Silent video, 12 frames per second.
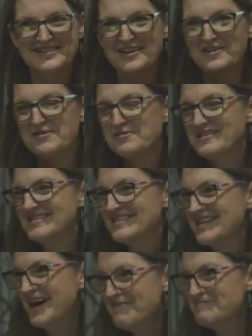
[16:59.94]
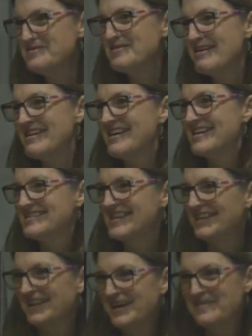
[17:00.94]
I don't want to stop you guys.
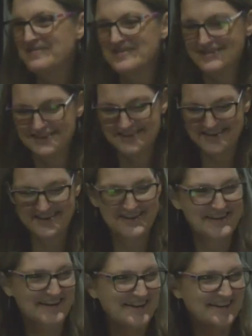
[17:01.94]
I love this sharing.